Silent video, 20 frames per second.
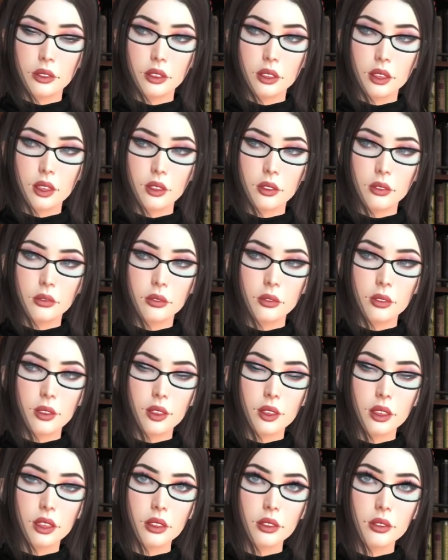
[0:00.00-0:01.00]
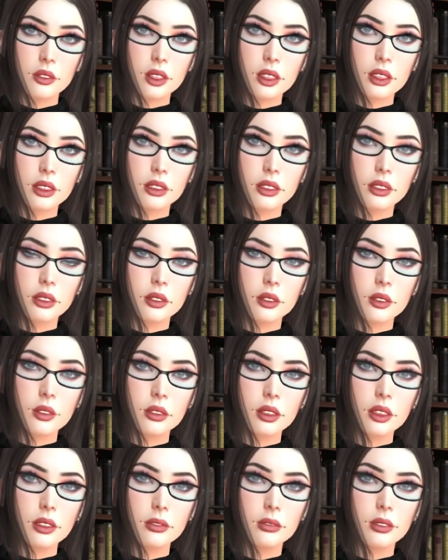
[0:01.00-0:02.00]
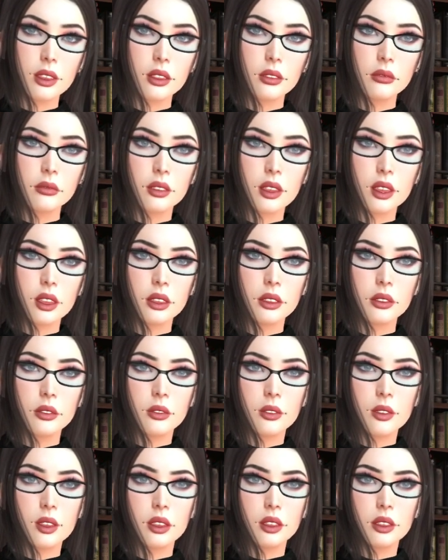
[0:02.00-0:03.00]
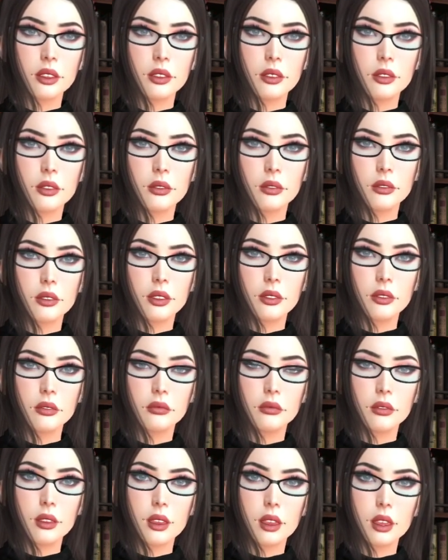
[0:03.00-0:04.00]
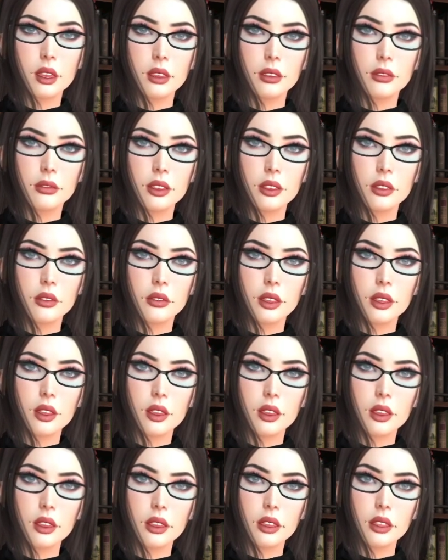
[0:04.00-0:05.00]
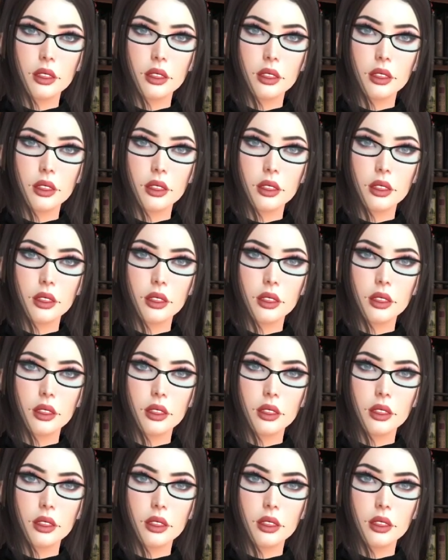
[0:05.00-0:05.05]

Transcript: I'm not interested because that's complicated to me already.